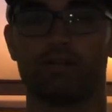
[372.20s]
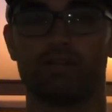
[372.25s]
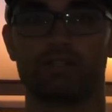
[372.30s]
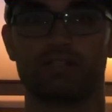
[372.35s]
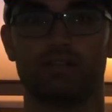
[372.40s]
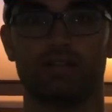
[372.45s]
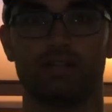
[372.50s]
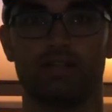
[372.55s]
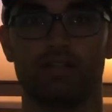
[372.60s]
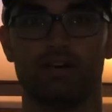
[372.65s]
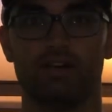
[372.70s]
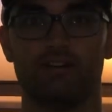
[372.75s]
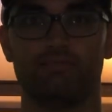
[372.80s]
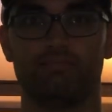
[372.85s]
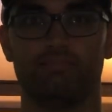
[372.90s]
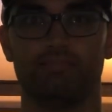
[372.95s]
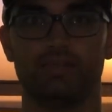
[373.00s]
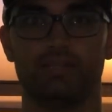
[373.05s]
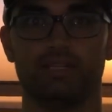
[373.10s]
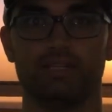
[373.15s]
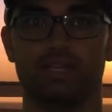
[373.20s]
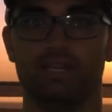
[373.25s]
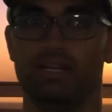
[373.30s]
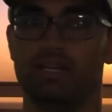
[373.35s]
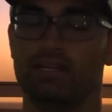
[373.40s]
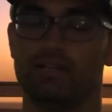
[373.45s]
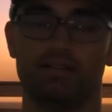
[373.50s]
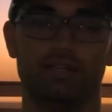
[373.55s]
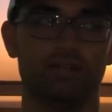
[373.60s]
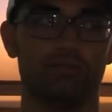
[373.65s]
is good enough, but they
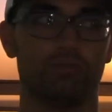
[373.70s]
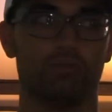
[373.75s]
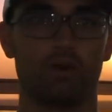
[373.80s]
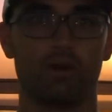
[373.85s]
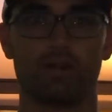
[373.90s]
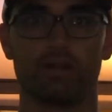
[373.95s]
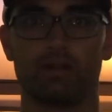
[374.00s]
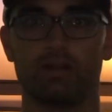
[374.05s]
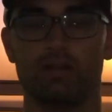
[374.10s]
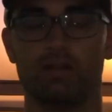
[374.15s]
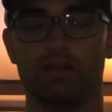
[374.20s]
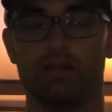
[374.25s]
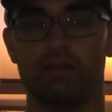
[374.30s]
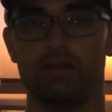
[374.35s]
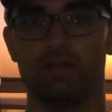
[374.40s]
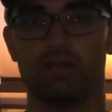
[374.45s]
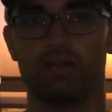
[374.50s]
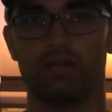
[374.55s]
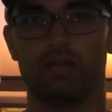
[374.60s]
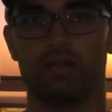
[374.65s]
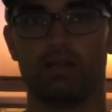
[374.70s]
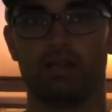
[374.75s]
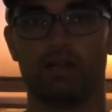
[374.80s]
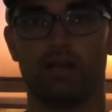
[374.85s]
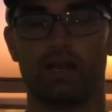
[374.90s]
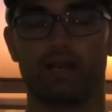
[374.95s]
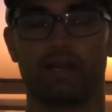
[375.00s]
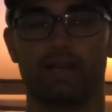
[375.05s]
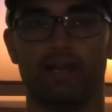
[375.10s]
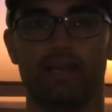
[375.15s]
need clean water in a
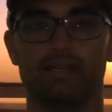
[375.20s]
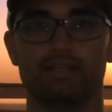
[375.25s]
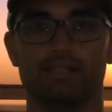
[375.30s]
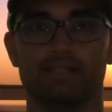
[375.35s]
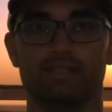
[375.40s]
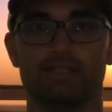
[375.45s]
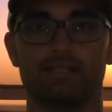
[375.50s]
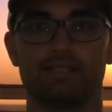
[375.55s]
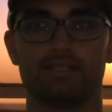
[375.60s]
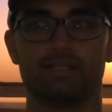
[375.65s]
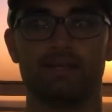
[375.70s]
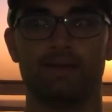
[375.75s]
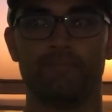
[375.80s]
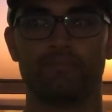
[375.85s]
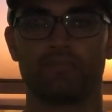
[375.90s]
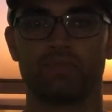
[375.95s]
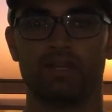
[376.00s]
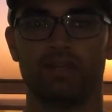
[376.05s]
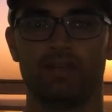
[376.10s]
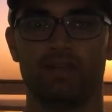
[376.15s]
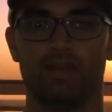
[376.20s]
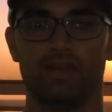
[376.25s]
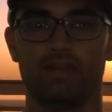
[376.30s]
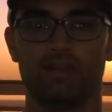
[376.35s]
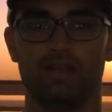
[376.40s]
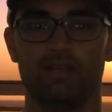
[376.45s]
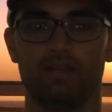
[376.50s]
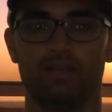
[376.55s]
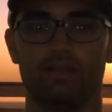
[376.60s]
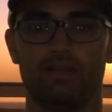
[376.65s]
lot of cases. And
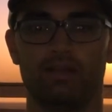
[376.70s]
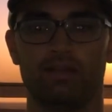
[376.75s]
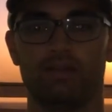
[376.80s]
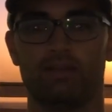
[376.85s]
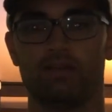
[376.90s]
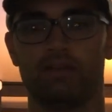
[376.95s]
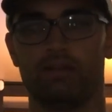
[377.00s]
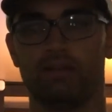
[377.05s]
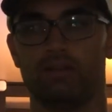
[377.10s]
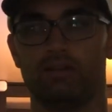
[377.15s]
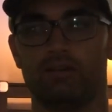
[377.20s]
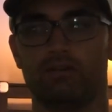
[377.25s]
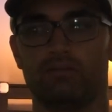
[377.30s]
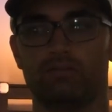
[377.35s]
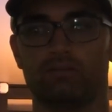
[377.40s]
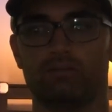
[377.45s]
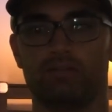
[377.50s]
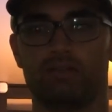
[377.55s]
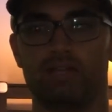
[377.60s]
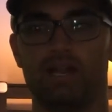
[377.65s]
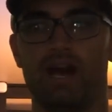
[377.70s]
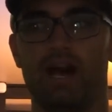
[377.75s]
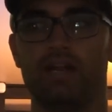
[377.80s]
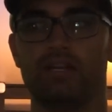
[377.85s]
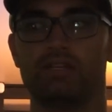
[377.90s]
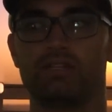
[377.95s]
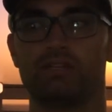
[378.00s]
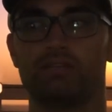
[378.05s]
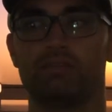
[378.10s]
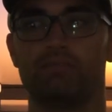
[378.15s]
then, not
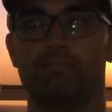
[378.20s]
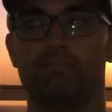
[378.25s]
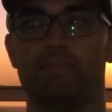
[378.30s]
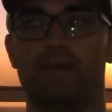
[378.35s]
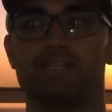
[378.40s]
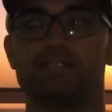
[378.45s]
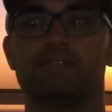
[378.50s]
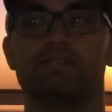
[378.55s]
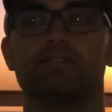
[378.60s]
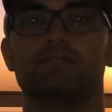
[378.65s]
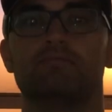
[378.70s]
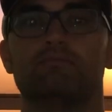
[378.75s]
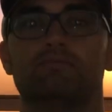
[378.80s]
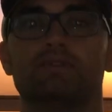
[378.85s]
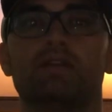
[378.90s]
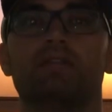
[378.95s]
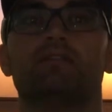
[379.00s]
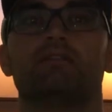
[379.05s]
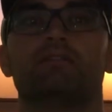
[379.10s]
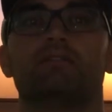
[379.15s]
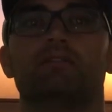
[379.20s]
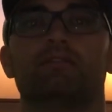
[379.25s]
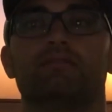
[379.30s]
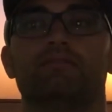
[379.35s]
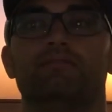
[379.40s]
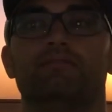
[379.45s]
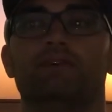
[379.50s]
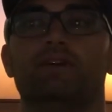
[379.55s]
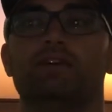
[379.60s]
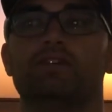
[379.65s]
messing with your
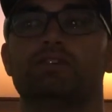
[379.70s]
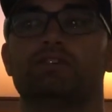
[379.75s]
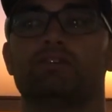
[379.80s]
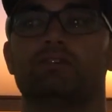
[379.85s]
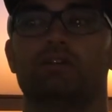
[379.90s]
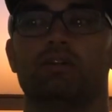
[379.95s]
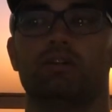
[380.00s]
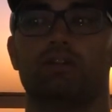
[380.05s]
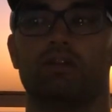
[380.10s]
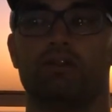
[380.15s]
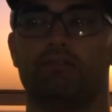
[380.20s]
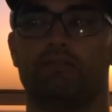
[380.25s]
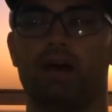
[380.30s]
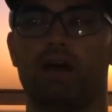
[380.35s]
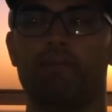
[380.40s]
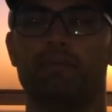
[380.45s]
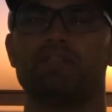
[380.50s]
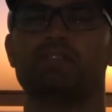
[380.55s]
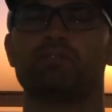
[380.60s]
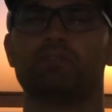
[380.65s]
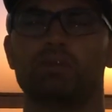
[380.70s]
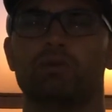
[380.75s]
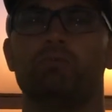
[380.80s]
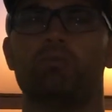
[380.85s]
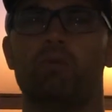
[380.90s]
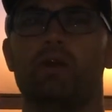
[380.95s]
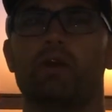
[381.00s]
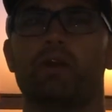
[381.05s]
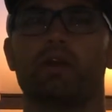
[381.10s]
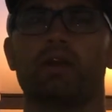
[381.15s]
fish, and not messing with the
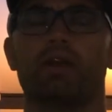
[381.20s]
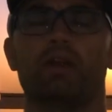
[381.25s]
water.